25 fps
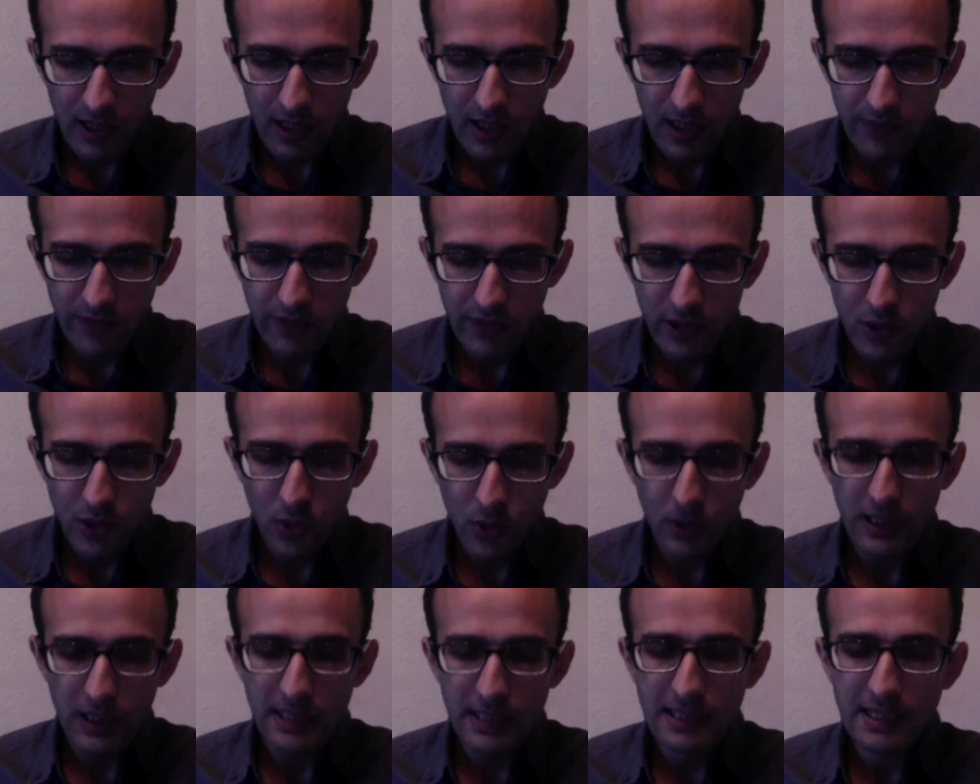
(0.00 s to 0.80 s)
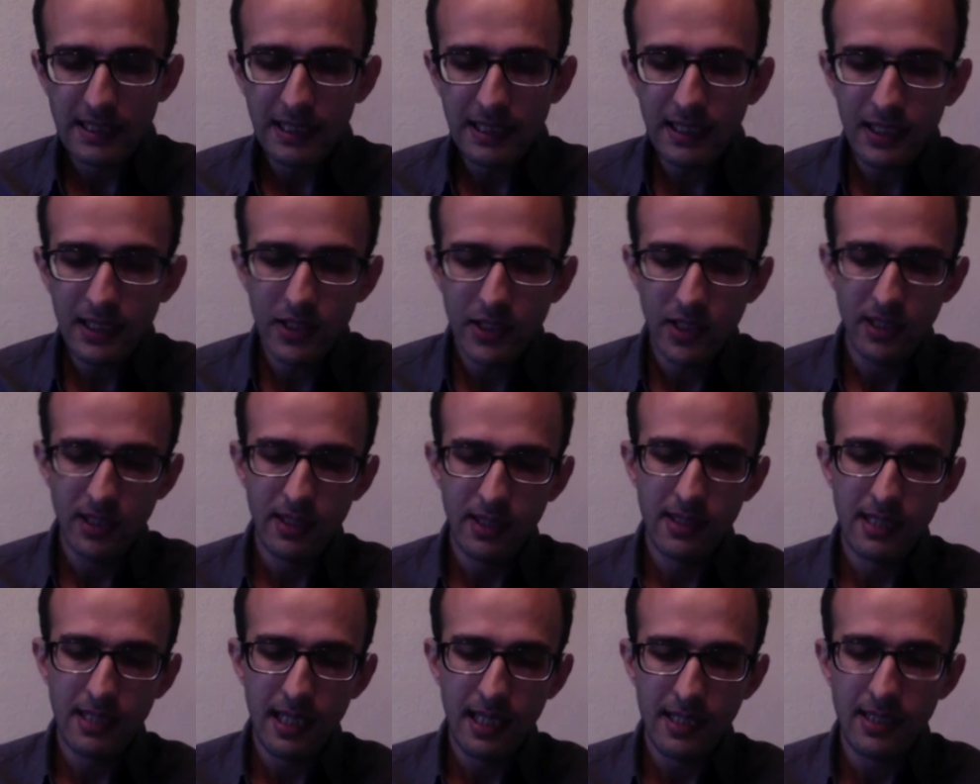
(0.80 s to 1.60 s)
Even though
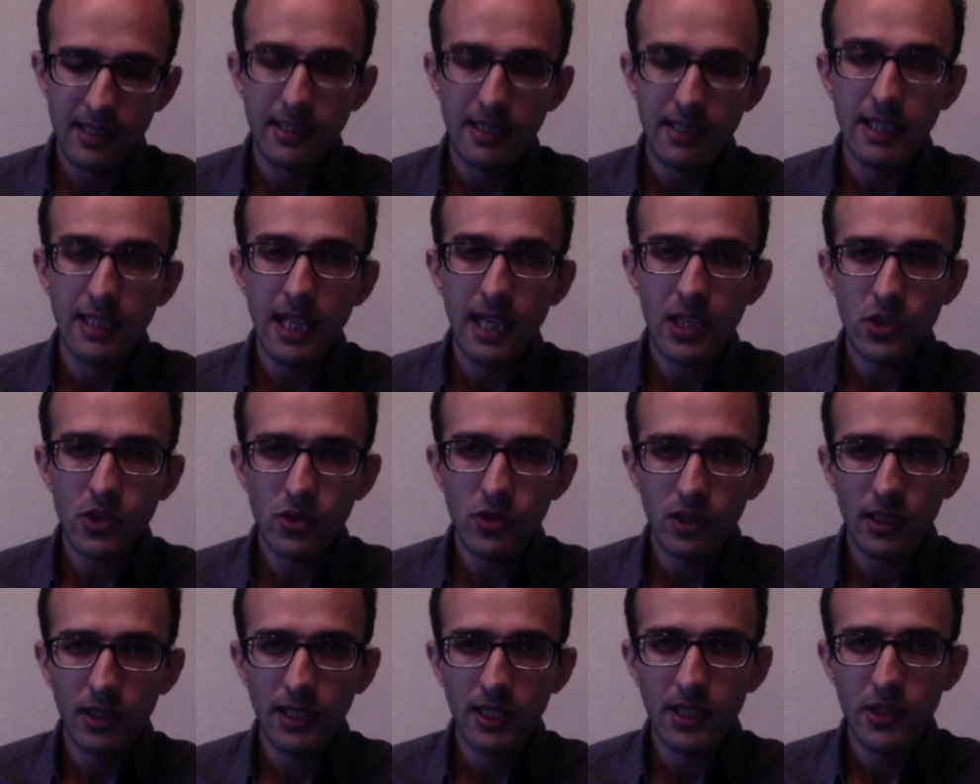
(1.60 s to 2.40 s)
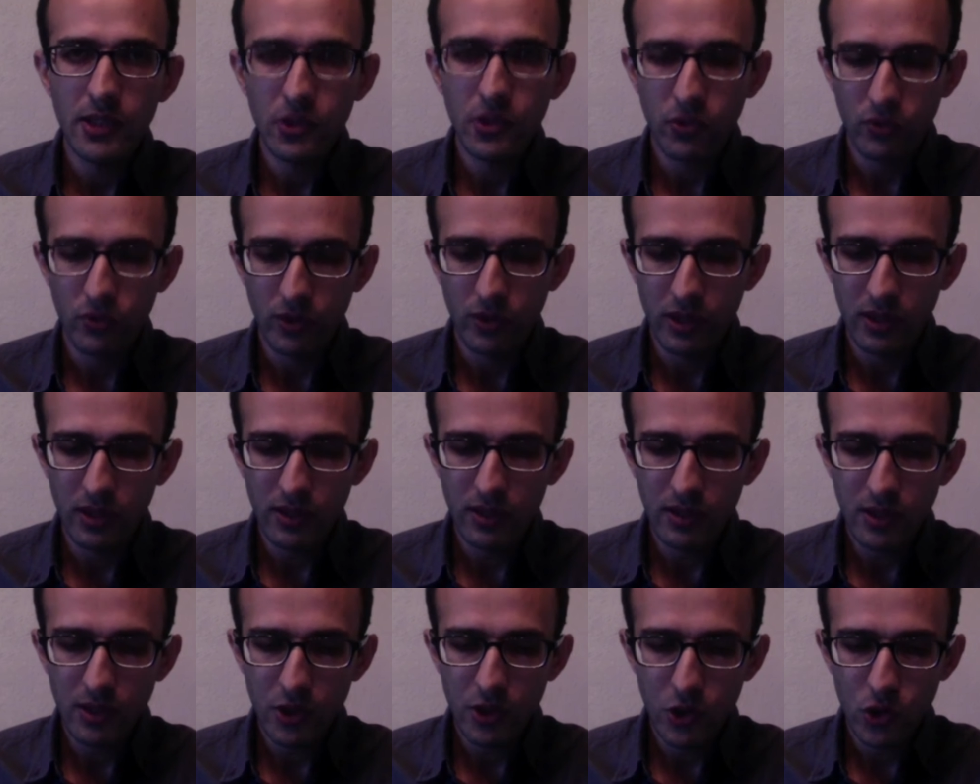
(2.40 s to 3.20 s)
intelligence has a natural
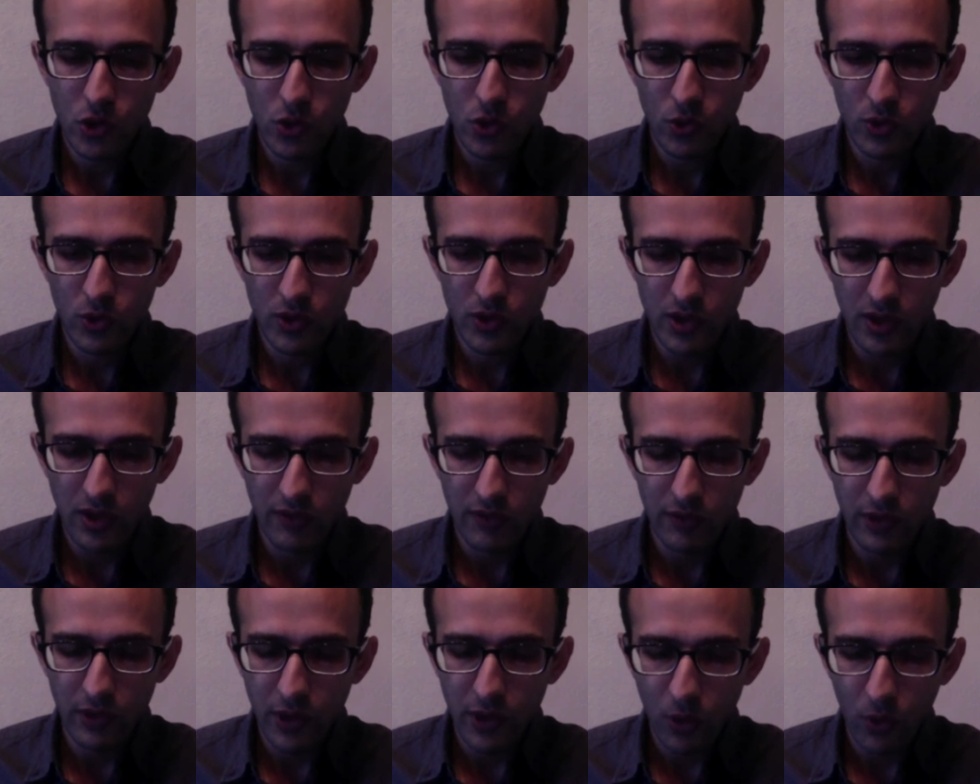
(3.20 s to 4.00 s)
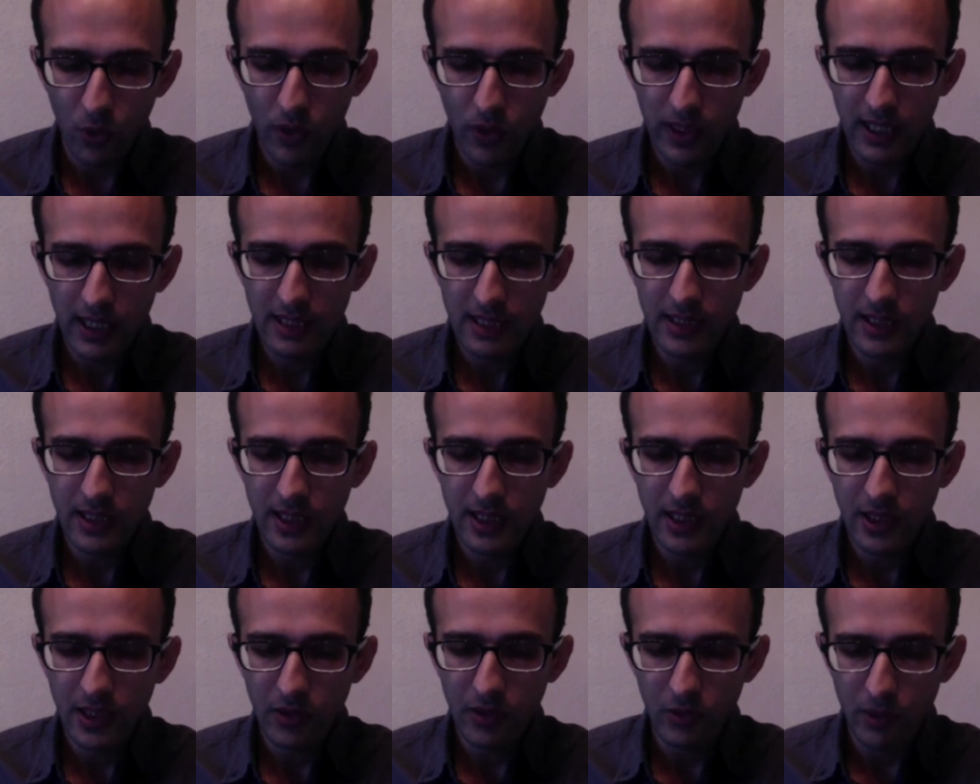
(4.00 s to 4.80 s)
history, short of
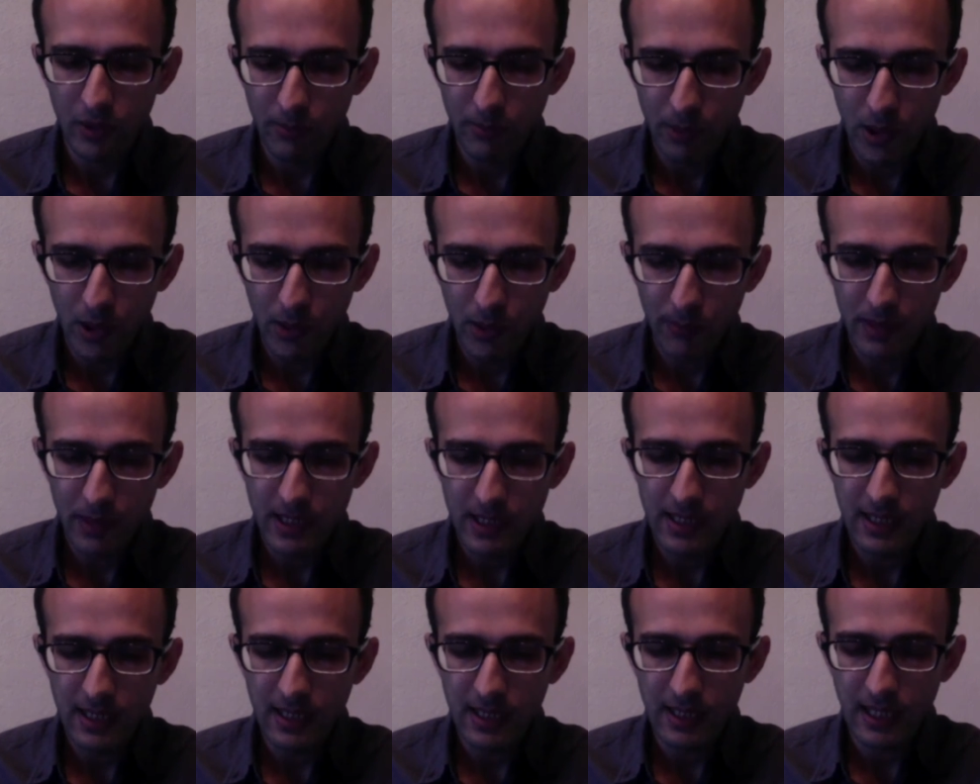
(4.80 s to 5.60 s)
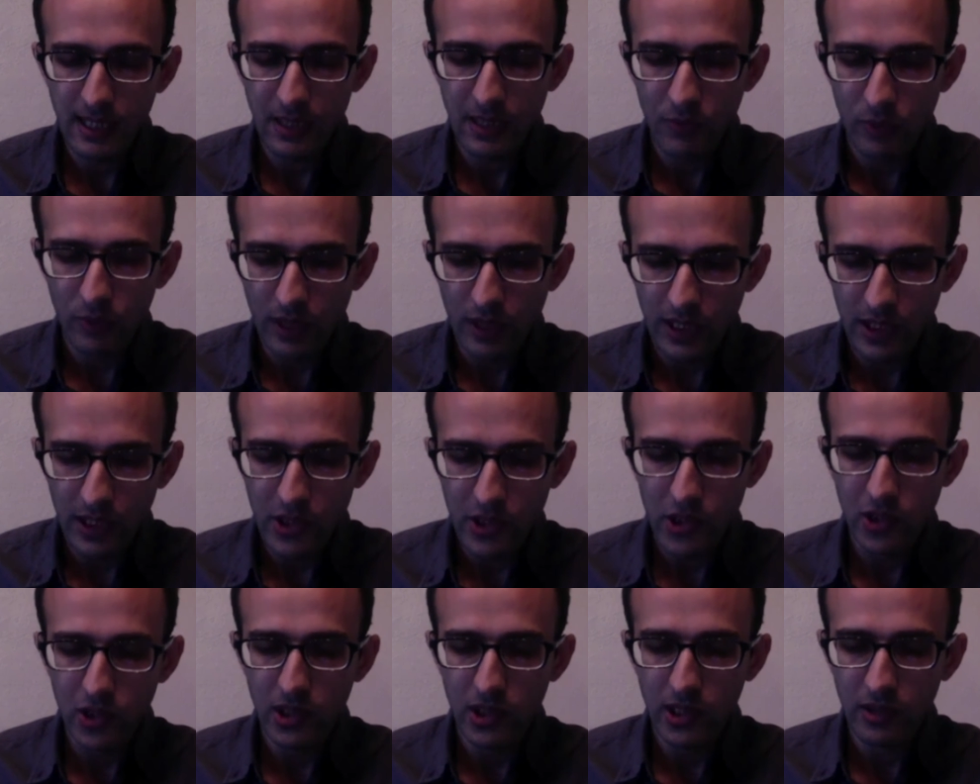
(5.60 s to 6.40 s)
reorienting, repurposing, and
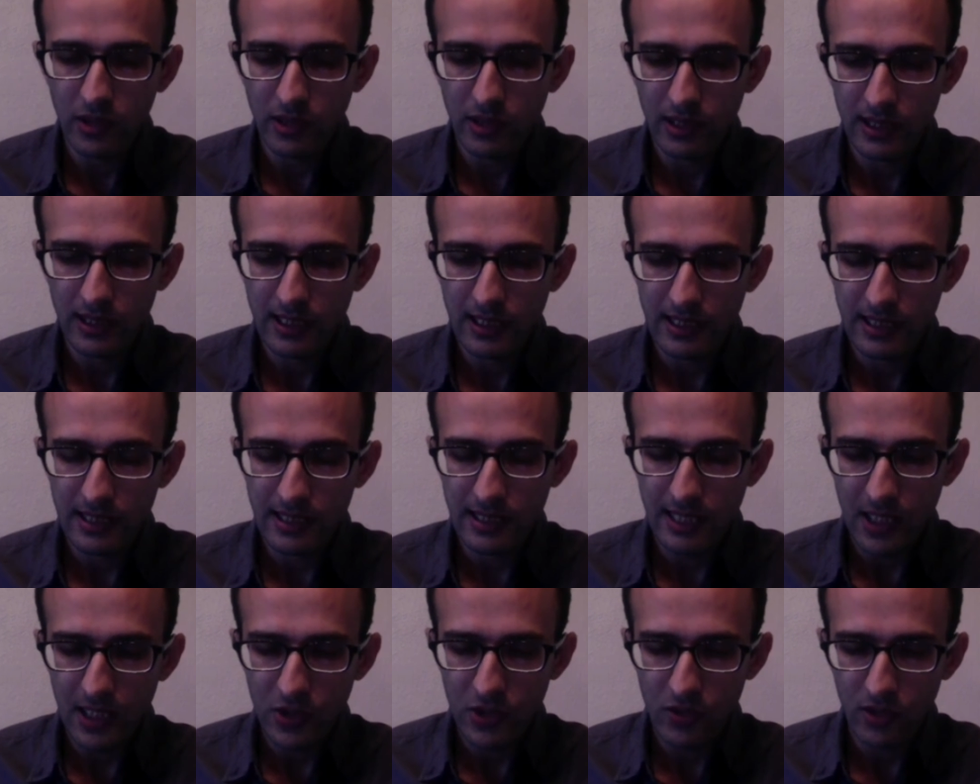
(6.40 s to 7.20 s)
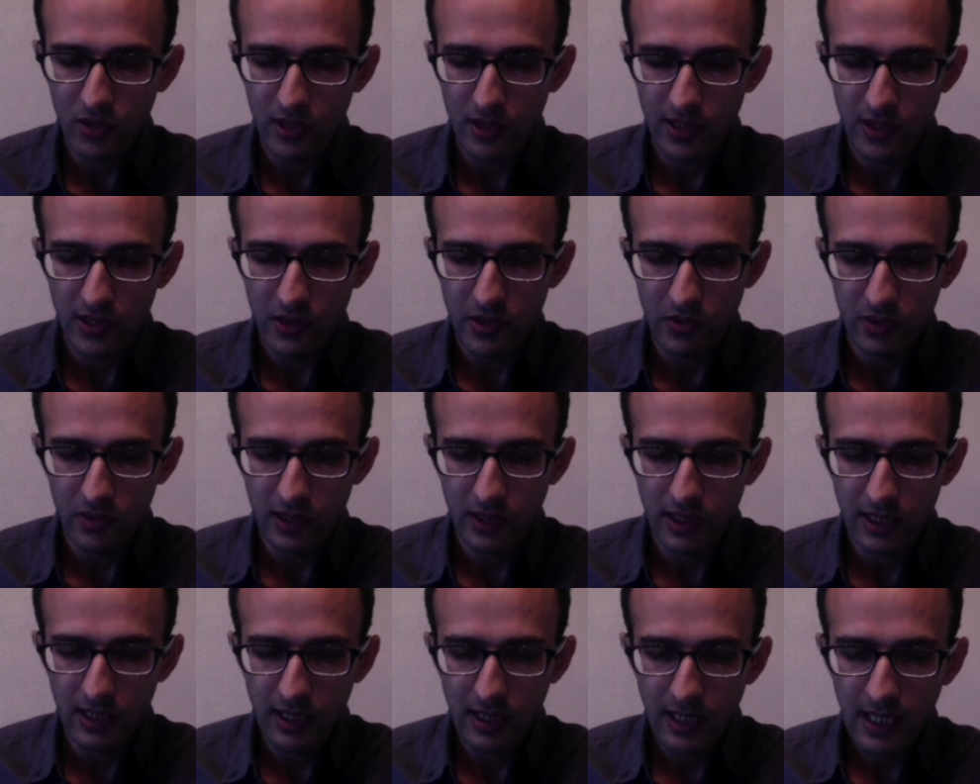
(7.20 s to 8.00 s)
re-engineering its natural
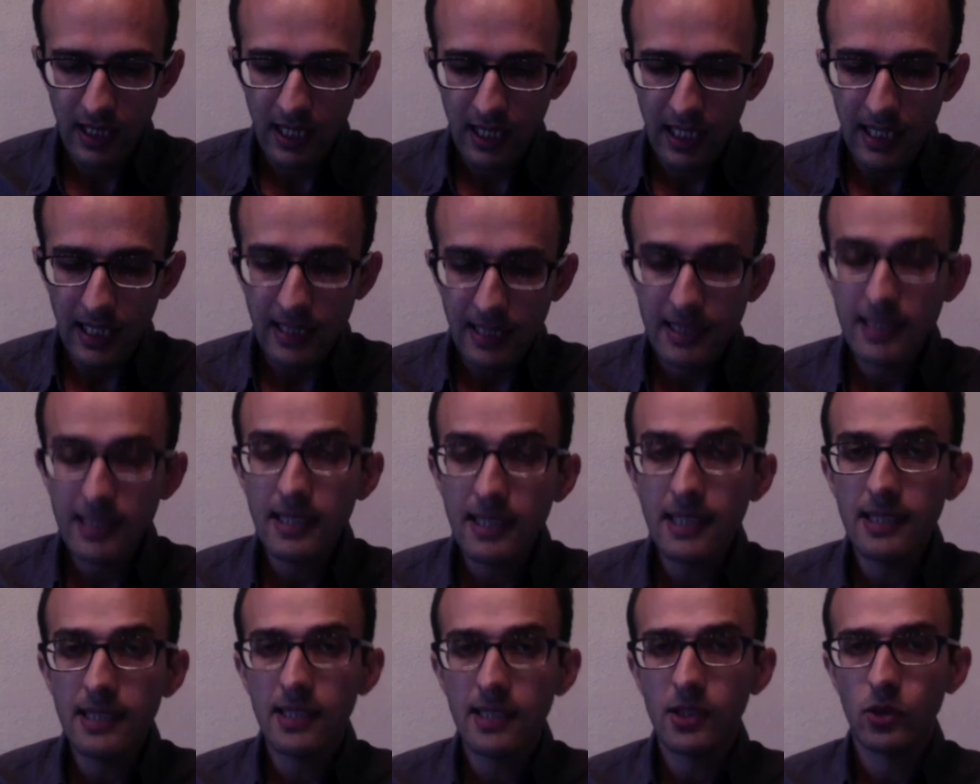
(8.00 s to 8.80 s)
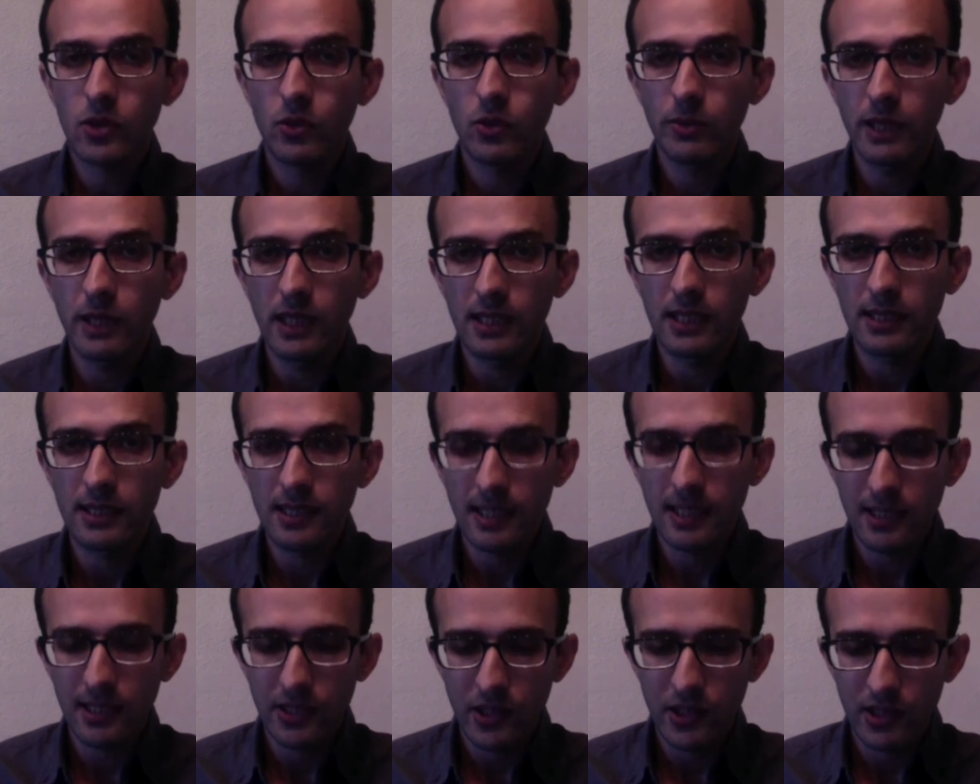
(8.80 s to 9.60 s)
history, it ceases to be
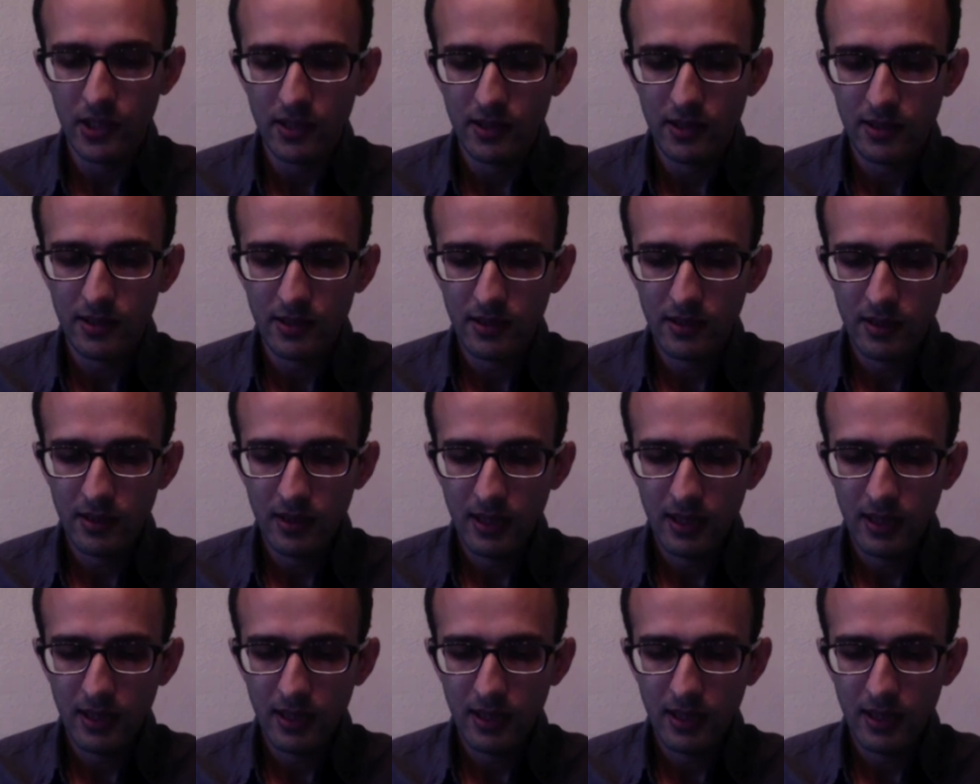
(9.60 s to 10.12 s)
intelligent.